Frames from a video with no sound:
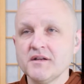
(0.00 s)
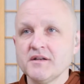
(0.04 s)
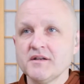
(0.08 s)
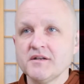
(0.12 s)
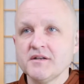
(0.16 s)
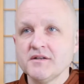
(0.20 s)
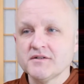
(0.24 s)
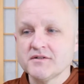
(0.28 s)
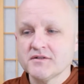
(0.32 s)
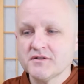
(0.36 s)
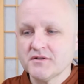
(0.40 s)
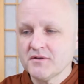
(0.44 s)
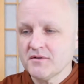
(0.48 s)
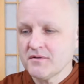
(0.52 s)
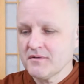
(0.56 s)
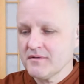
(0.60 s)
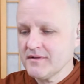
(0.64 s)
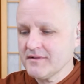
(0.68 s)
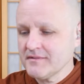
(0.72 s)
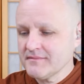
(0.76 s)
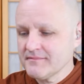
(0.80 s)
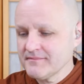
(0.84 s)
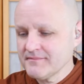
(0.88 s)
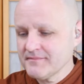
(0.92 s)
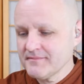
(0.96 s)
So
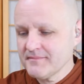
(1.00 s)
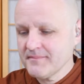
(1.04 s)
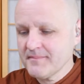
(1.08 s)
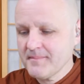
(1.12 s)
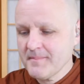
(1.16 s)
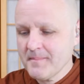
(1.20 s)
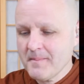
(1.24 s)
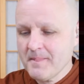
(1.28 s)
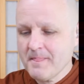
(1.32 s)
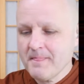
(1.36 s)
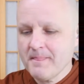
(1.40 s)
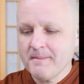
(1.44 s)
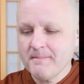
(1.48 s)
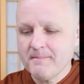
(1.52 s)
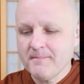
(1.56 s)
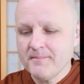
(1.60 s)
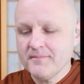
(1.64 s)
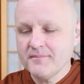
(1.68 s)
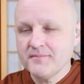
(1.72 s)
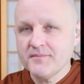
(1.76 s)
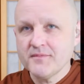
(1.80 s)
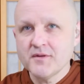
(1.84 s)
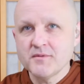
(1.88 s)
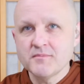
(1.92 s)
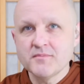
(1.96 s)

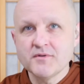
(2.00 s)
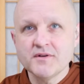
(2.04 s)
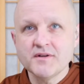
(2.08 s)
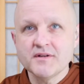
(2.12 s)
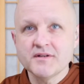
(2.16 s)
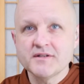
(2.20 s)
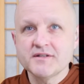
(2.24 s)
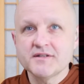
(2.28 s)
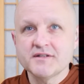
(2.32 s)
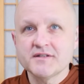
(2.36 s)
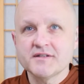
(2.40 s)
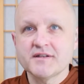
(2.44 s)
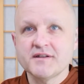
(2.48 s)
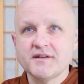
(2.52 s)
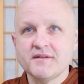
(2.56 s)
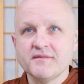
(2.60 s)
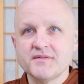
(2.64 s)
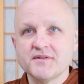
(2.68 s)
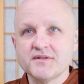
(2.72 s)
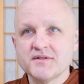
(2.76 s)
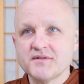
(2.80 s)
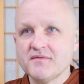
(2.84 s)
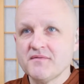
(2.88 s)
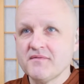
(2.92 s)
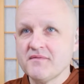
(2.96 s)
the Buddha gives
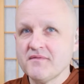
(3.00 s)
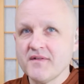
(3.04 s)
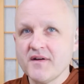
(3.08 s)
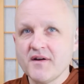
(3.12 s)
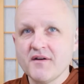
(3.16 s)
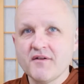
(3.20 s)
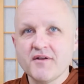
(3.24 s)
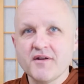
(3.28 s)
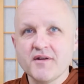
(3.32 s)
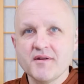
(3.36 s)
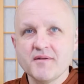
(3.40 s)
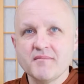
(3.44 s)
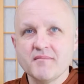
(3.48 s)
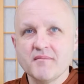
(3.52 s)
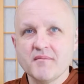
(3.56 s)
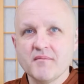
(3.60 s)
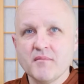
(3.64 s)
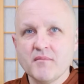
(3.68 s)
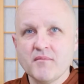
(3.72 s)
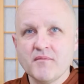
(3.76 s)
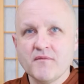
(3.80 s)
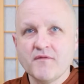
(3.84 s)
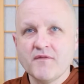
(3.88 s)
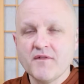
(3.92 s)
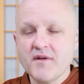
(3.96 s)
this very,
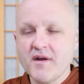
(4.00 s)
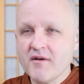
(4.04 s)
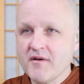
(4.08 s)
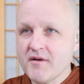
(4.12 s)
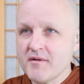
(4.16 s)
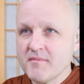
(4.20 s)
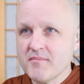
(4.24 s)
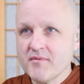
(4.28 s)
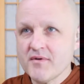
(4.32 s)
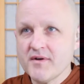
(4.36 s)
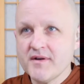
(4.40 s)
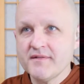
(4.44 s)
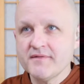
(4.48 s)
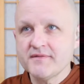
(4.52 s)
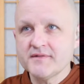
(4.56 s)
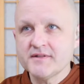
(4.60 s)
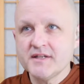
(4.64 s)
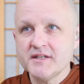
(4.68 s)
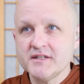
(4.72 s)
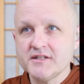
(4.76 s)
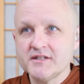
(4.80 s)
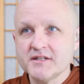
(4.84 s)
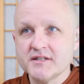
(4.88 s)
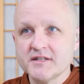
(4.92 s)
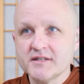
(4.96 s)
very brief
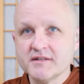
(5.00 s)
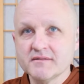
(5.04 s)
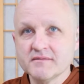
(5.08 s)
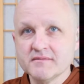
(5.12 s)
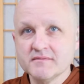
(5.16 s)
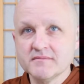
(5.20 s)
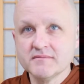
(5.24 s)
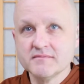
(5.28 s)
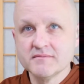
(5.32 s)
teaching.